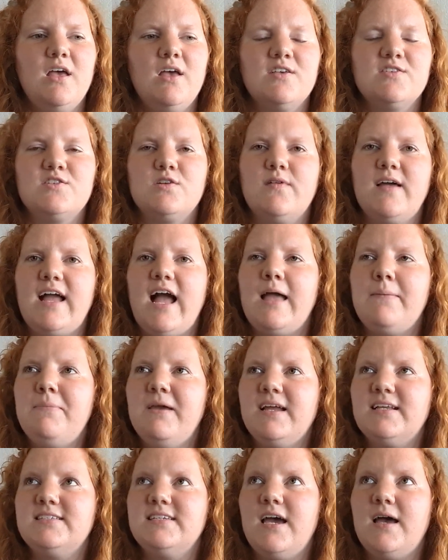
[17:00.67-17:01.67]
So like I
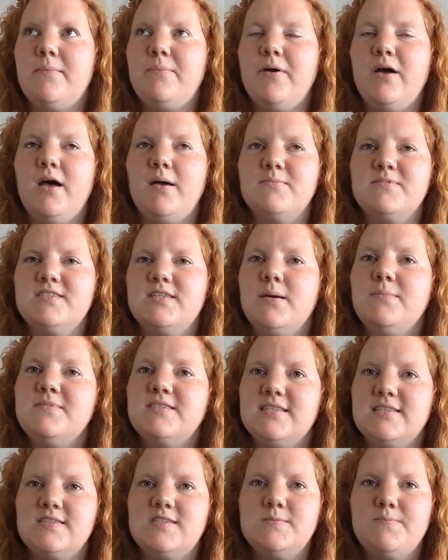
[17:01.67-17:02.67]
picked up Sums
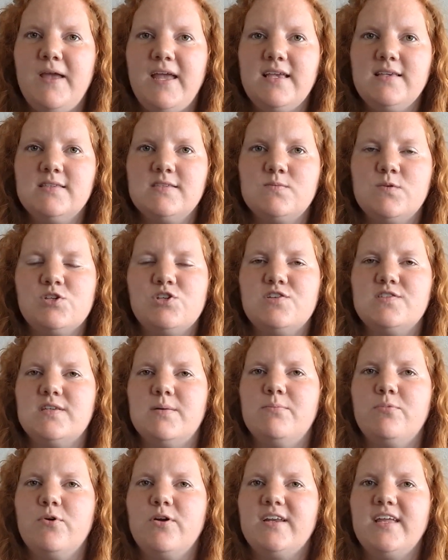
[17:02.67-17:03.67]
in Space, which is a
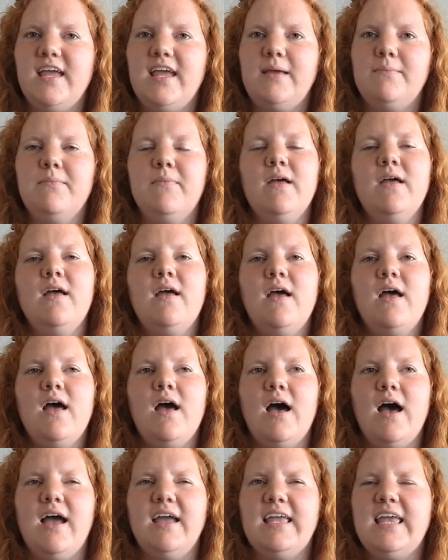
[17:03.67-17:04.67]
board game.
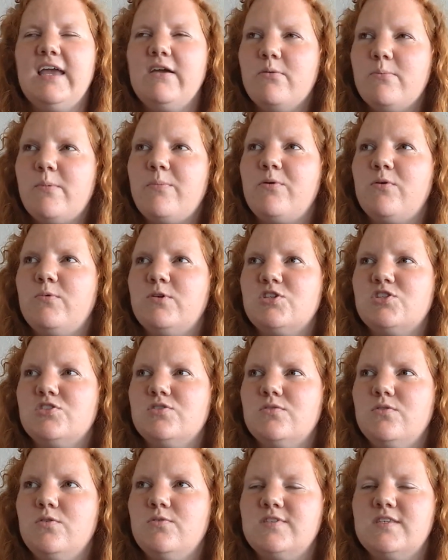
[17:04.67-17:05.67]
I can't remember
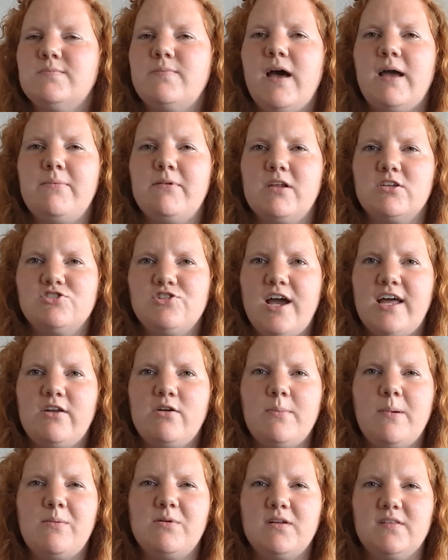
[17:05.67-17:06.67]
who's it by, but I'll try to
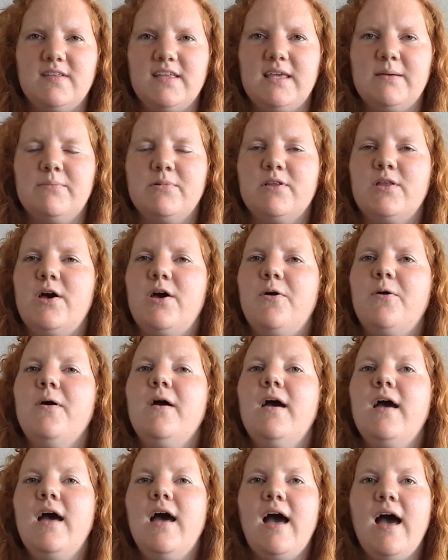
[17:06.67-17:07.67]
remember to link it below.
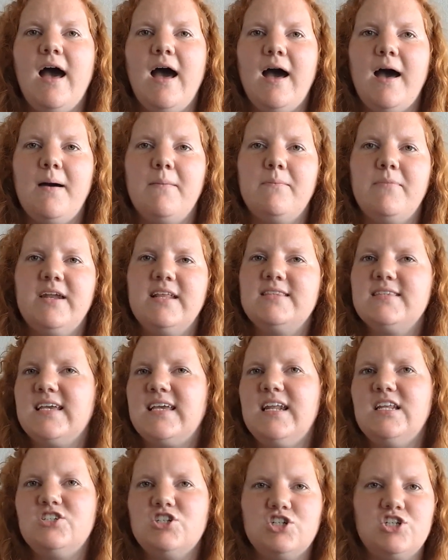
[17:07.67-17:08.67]
But it's like
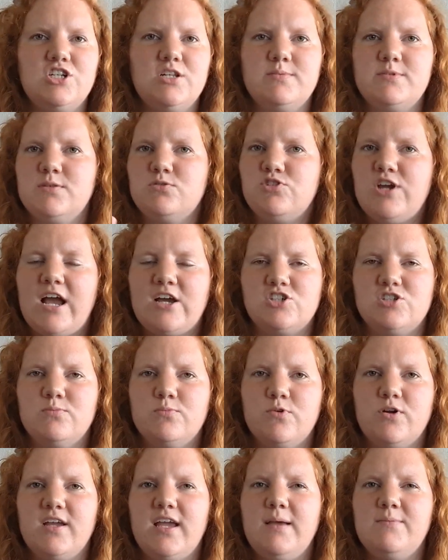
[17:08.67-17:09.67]
an addition and subtraction
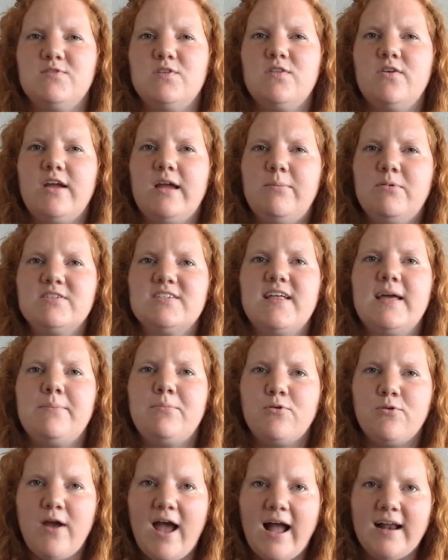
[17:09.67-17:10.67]
board game. So they're able to like
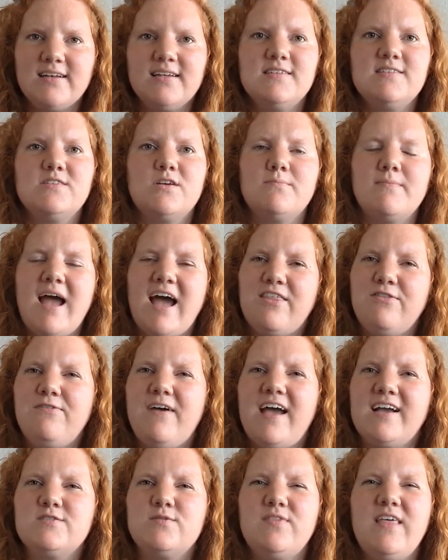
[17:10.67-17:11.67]
practice their math
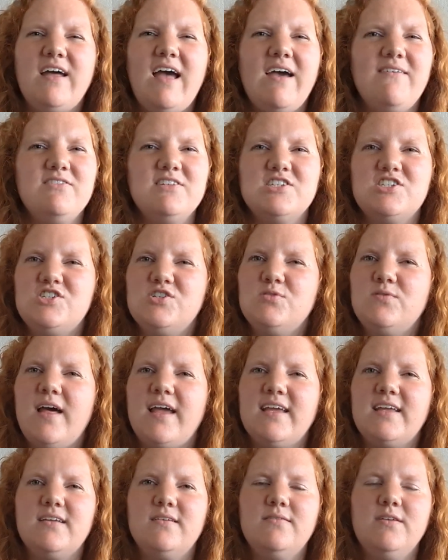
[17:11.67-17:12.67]
facts without having to do like,